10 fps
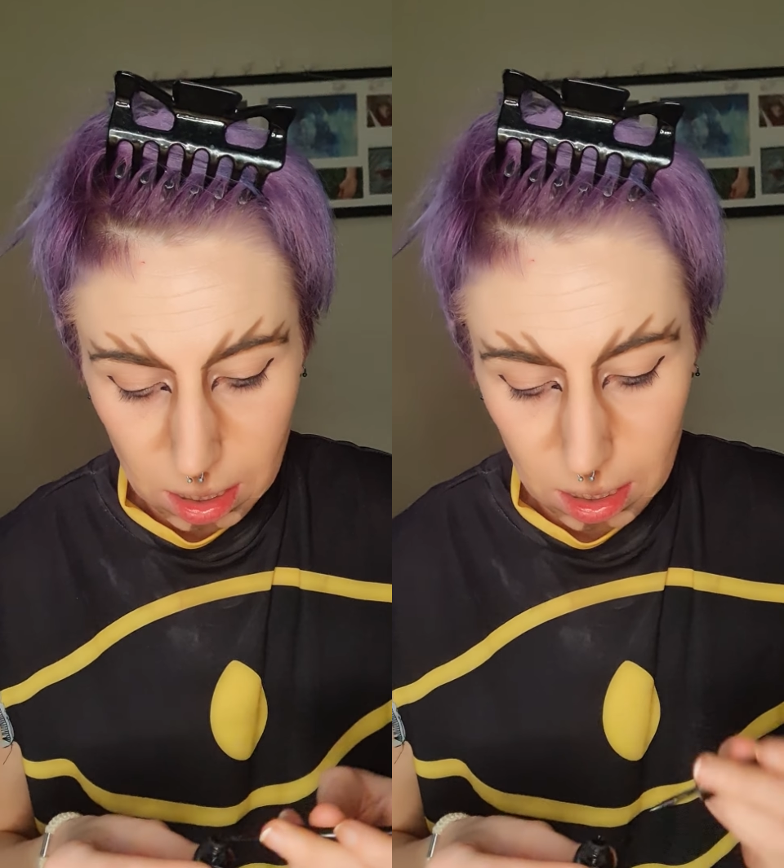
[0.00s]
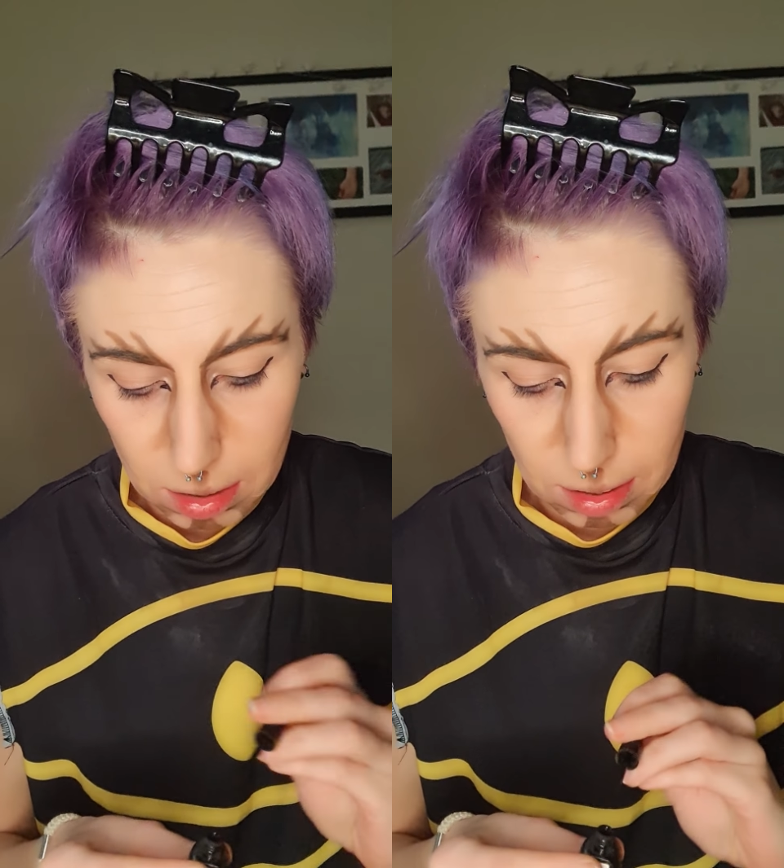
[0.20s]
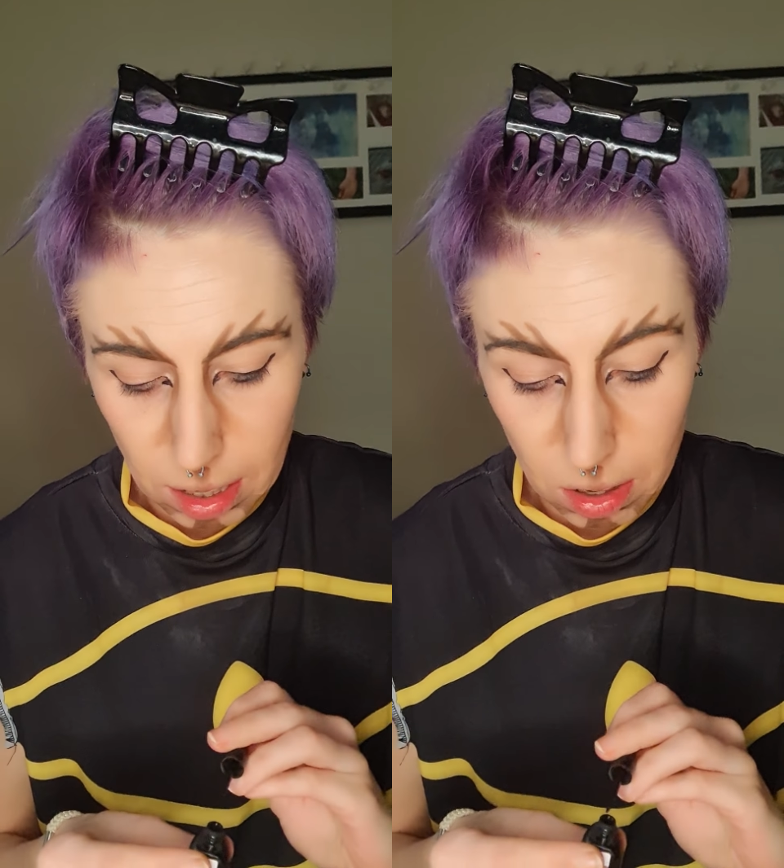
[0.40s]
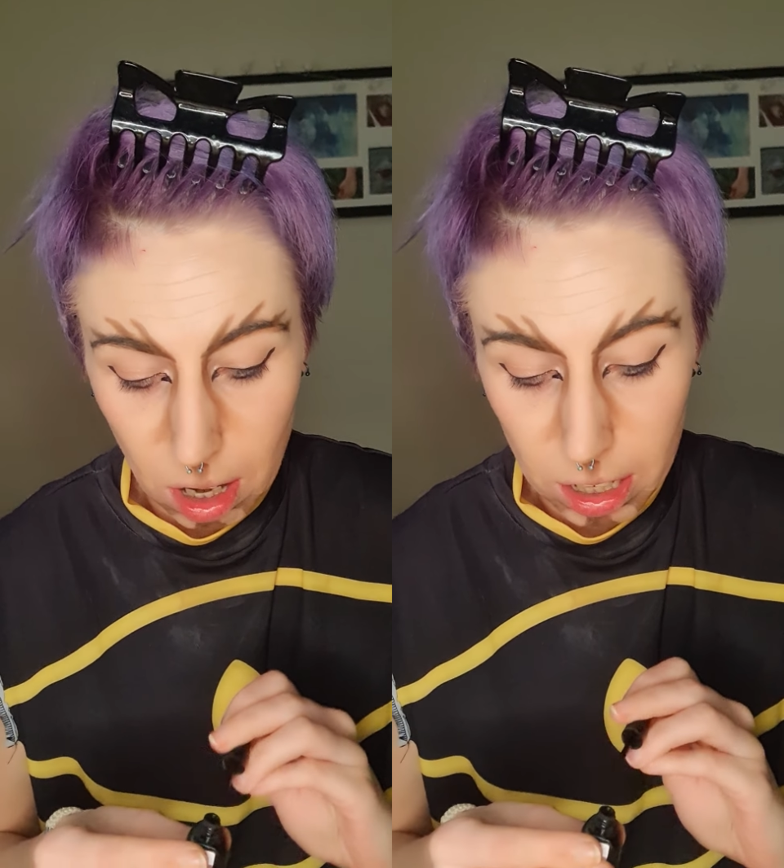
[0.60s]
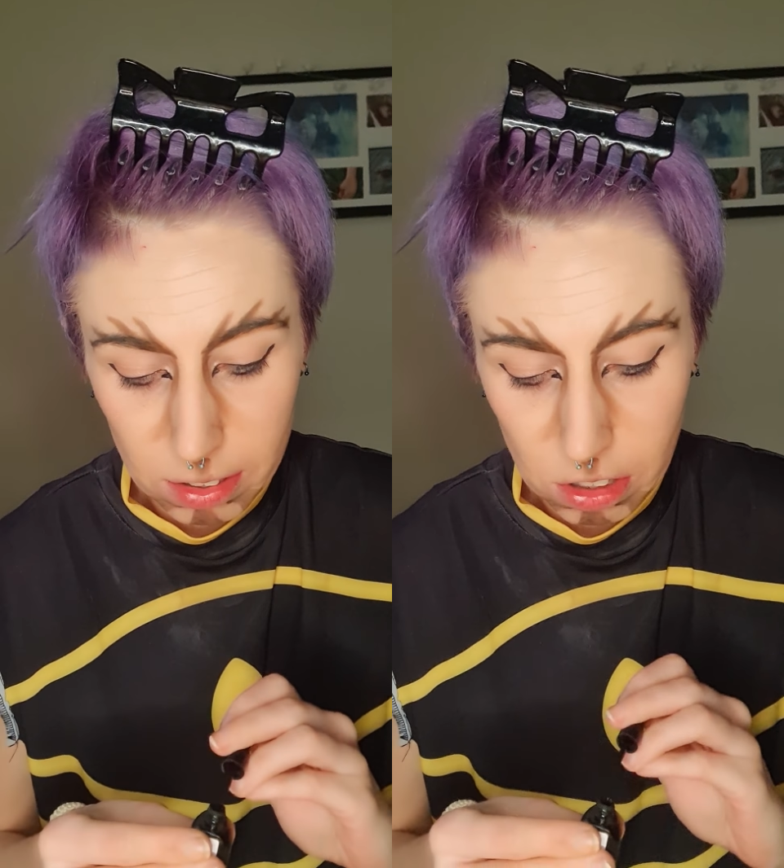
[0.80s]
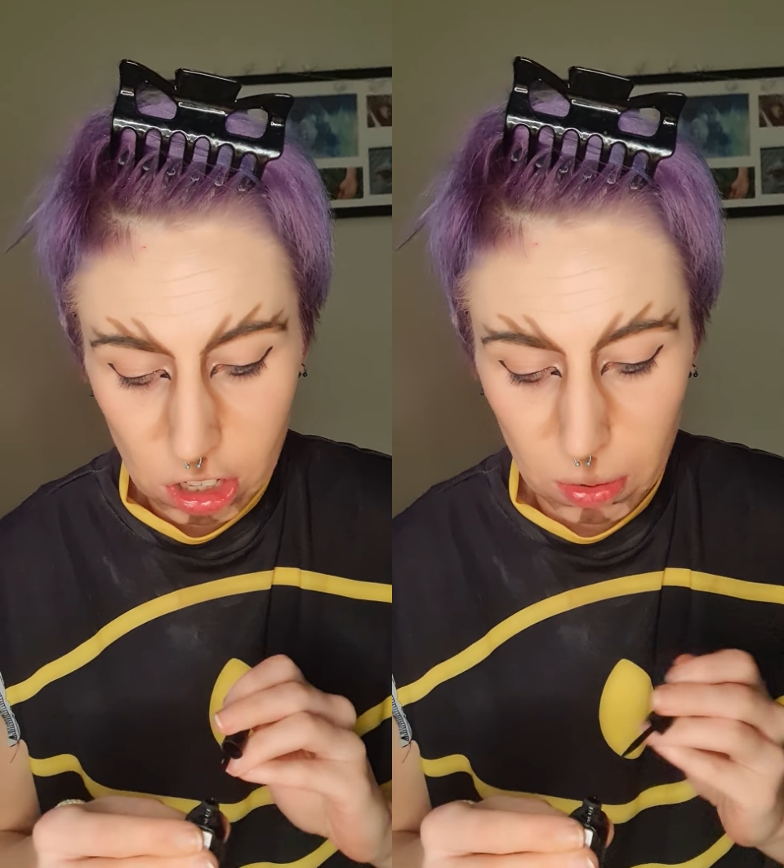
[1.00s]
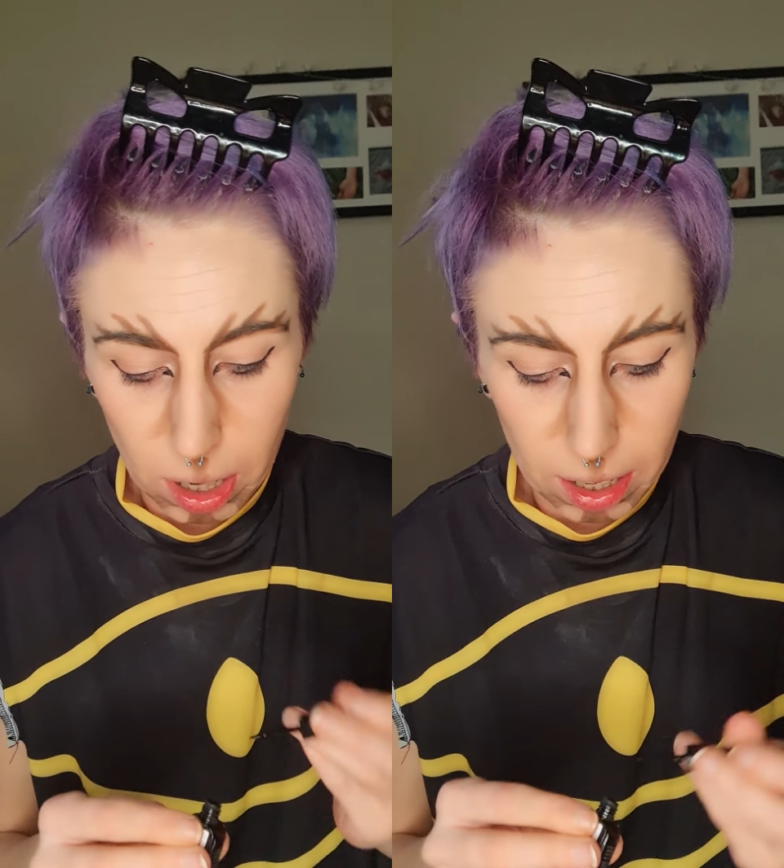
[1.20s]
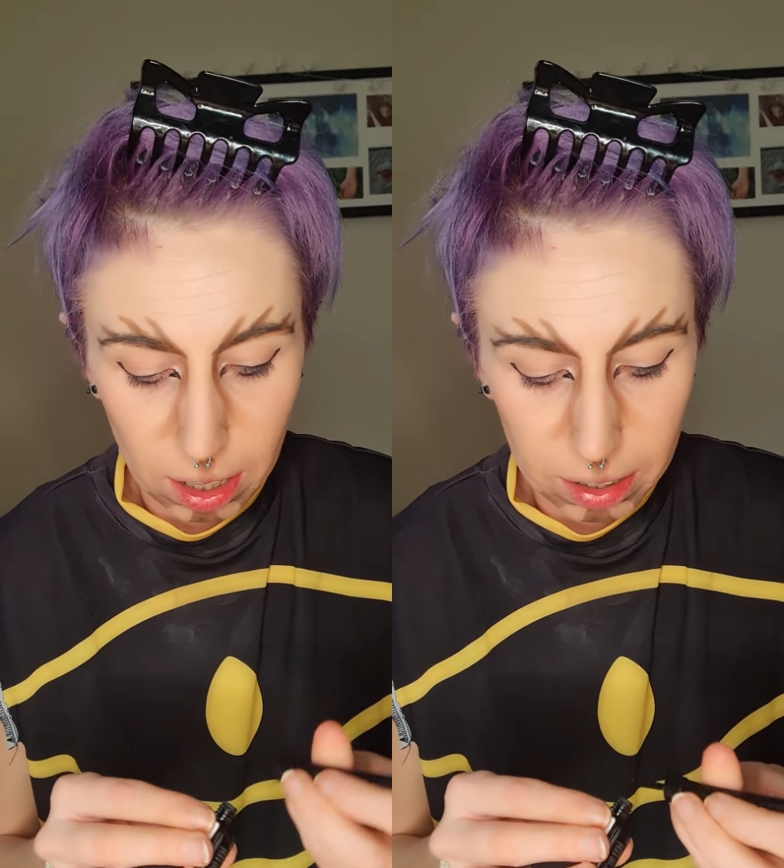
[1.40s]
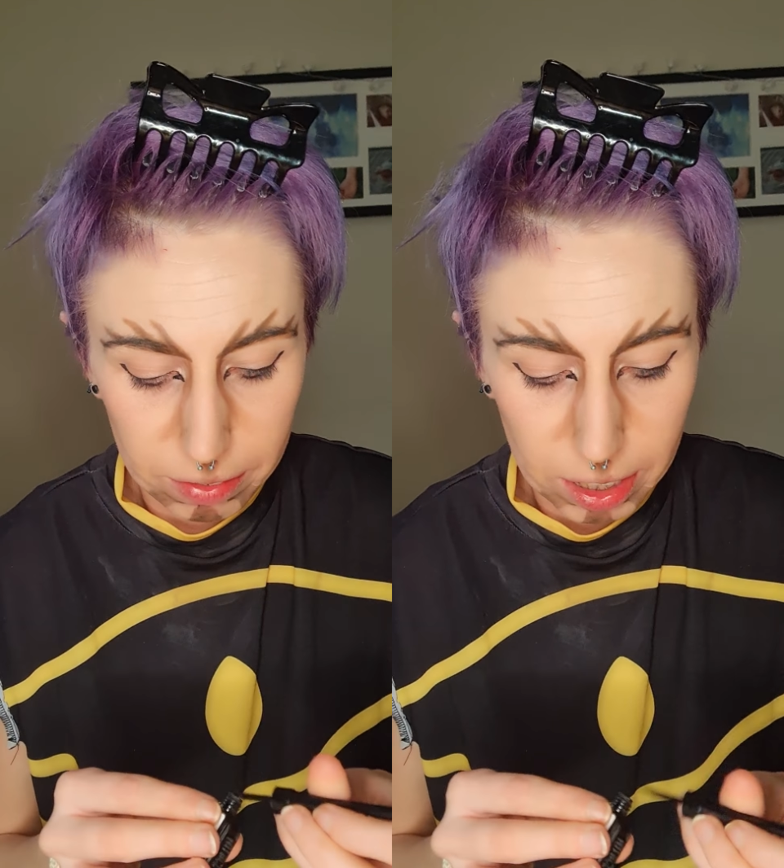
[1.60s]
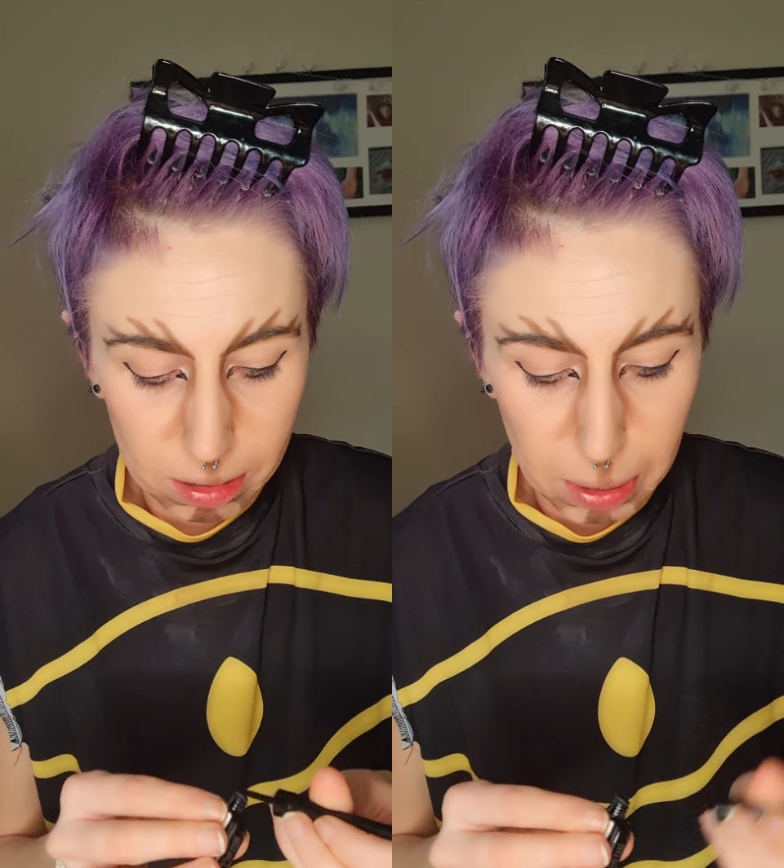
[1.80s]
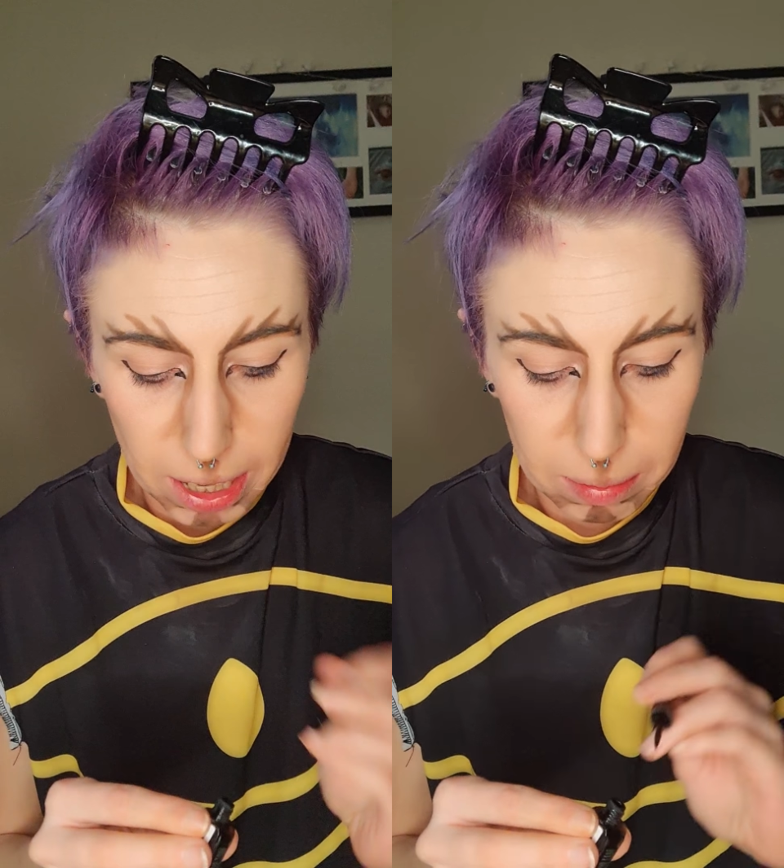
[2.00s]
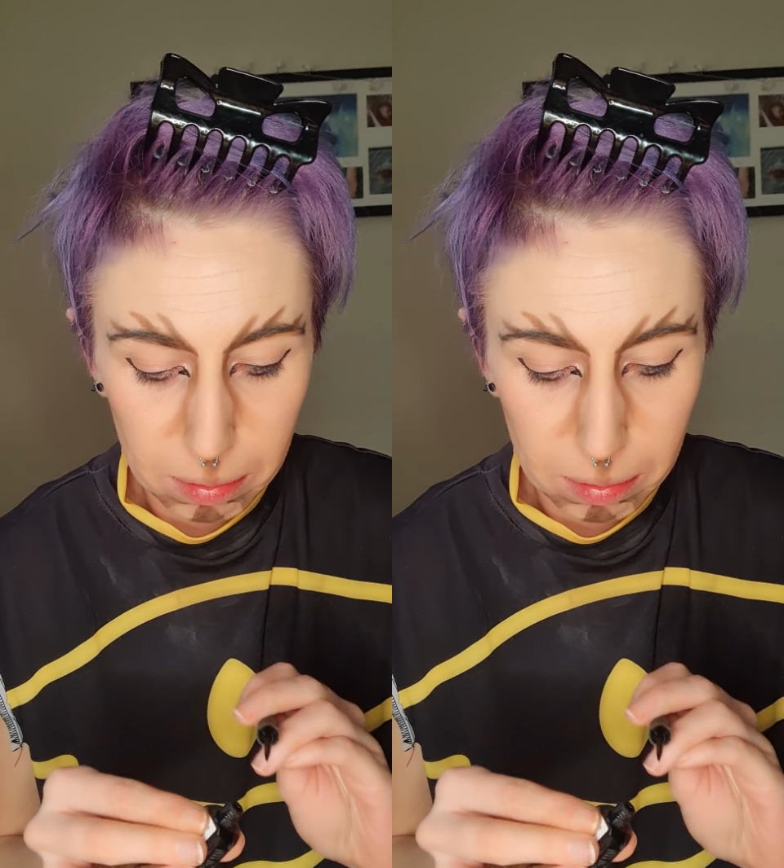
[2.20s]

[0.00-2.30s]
So I use a gel eyeliner for this bit